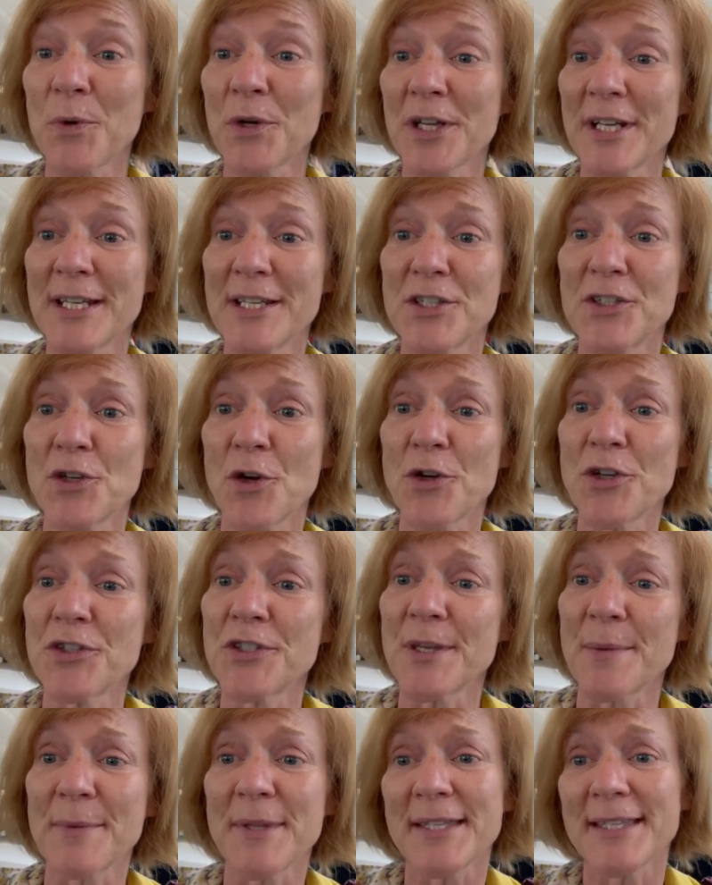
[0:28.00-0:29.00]
we're going to show you
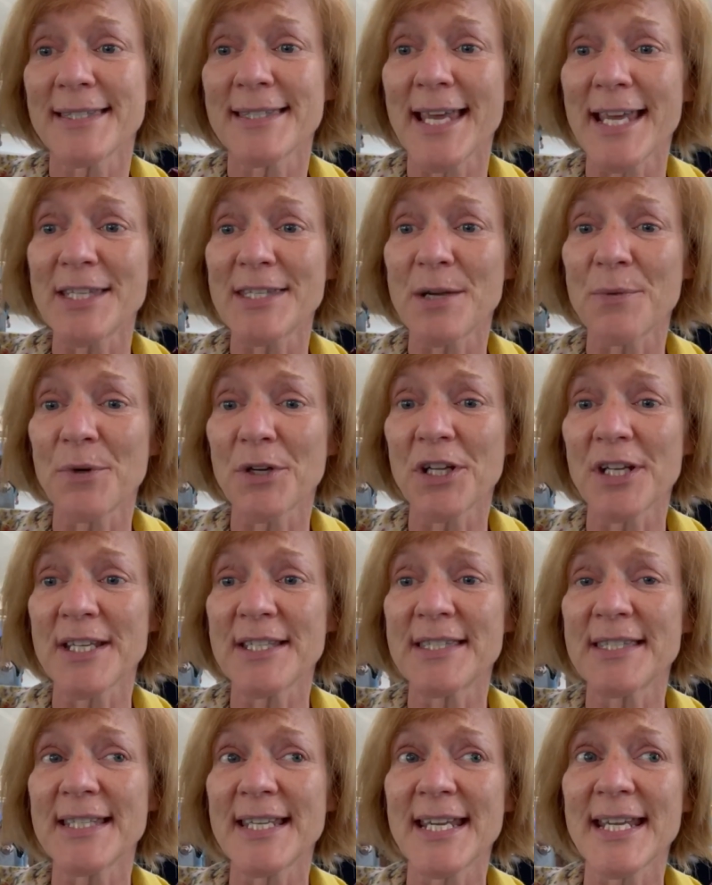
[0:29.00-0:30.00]
some of the sites that we're going to
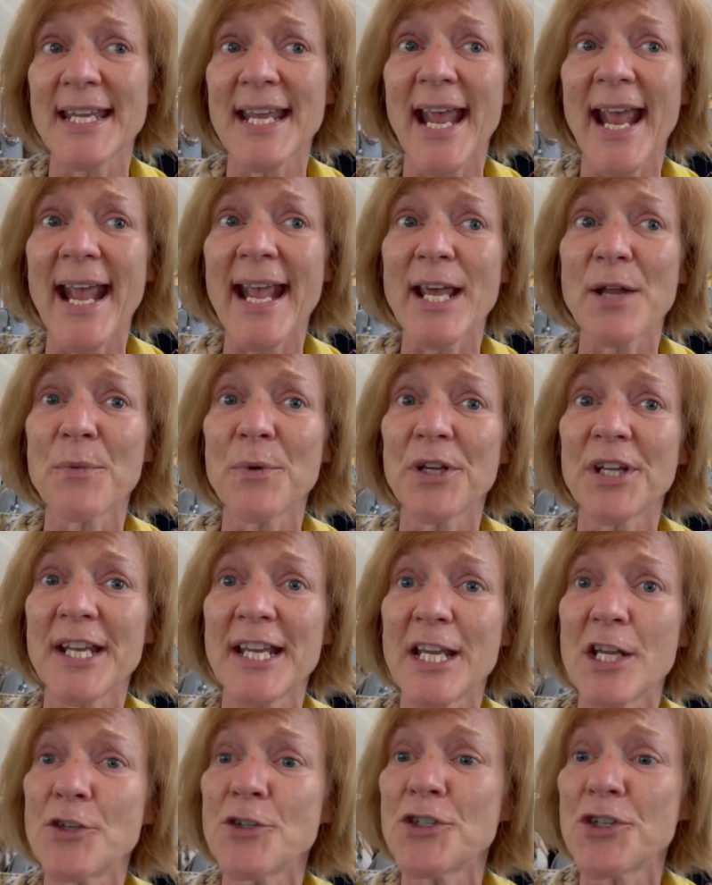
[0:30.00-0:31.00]
see, and we're
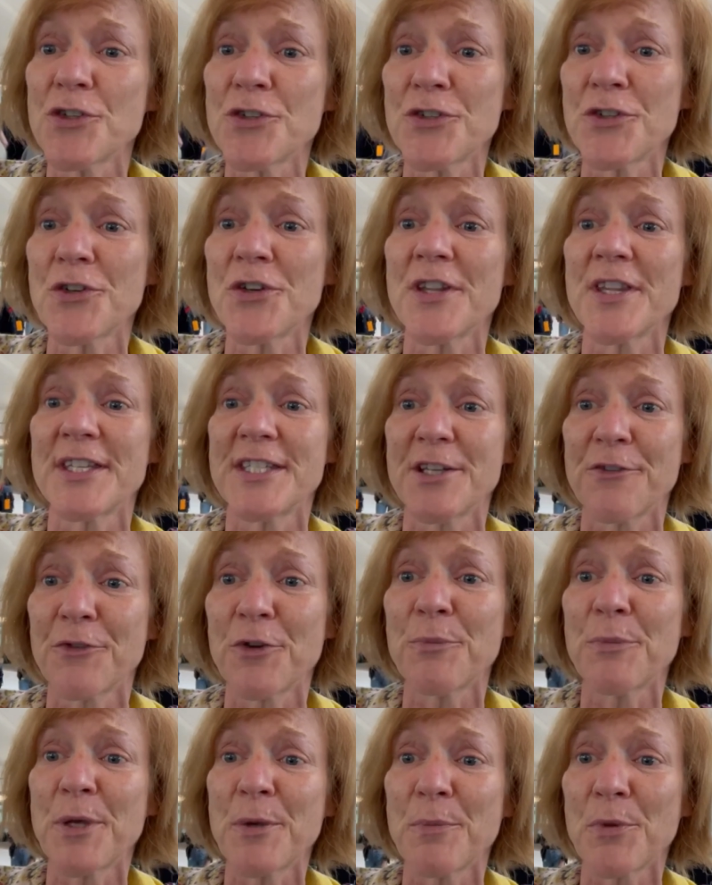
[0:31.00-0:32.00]
going to introduce you to the
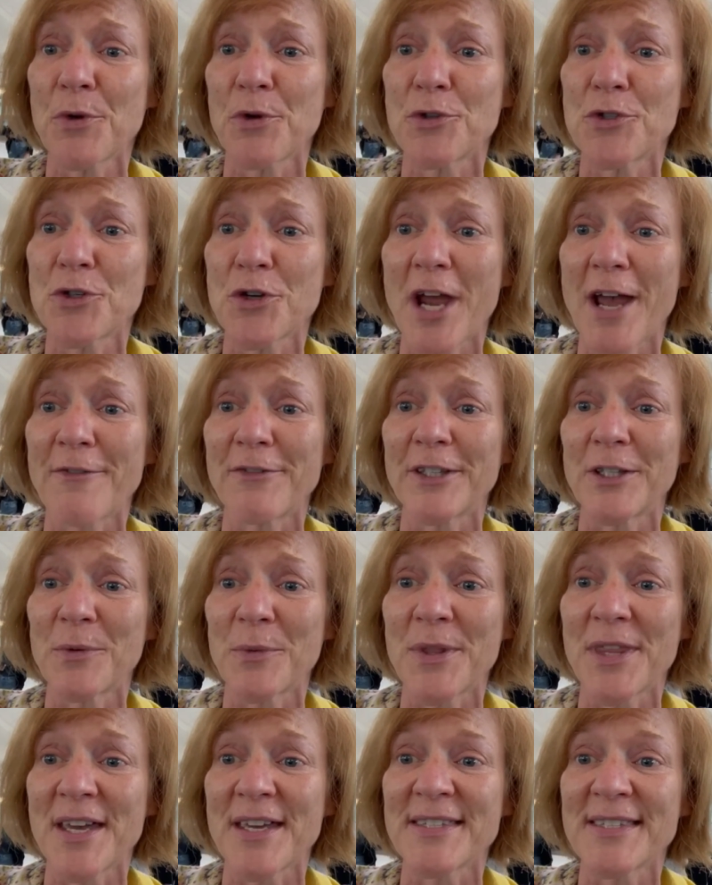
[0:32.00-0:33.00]
different people who are traveling
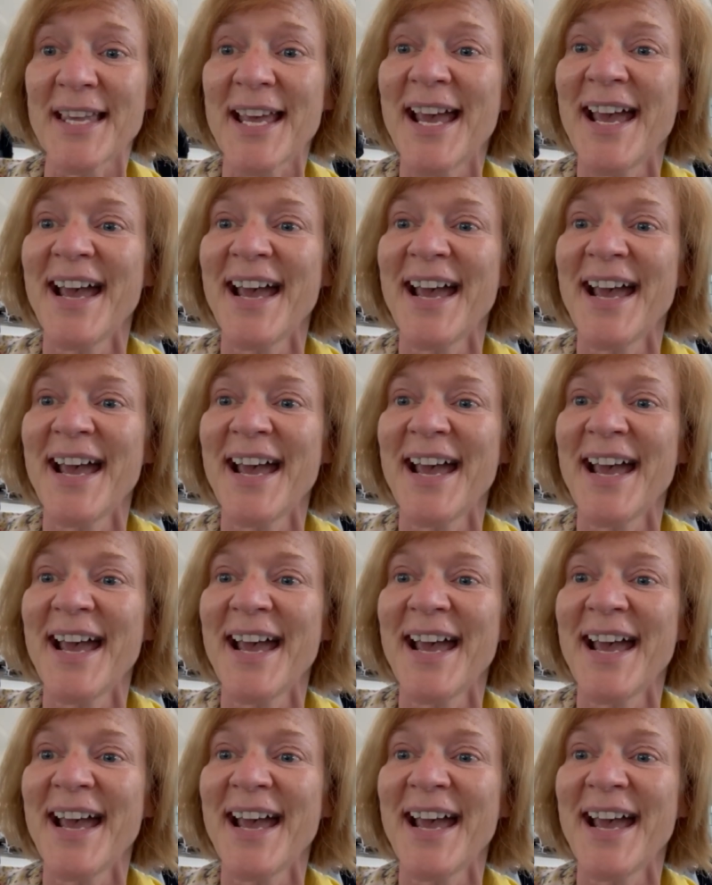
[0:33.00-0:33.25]
with us